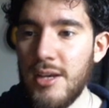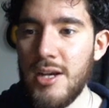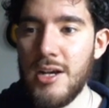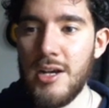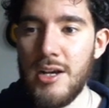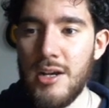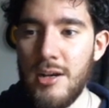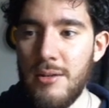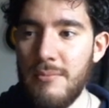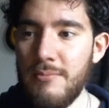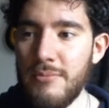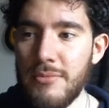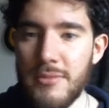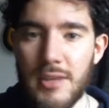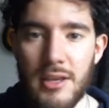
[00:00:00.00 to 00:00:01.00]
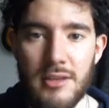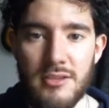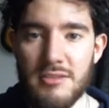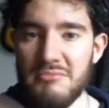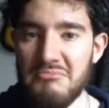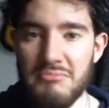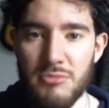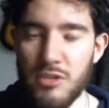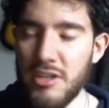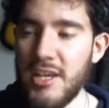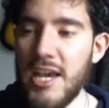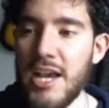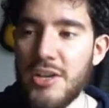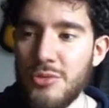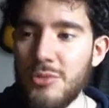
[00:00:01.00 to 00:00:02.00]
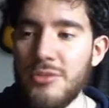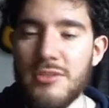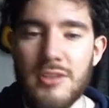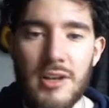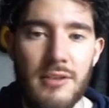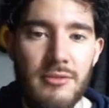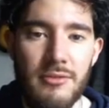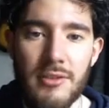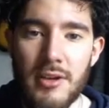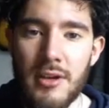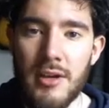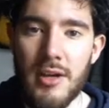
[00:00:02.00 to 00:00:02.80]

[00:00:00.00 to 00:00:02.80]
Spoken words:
and just really casual stuff,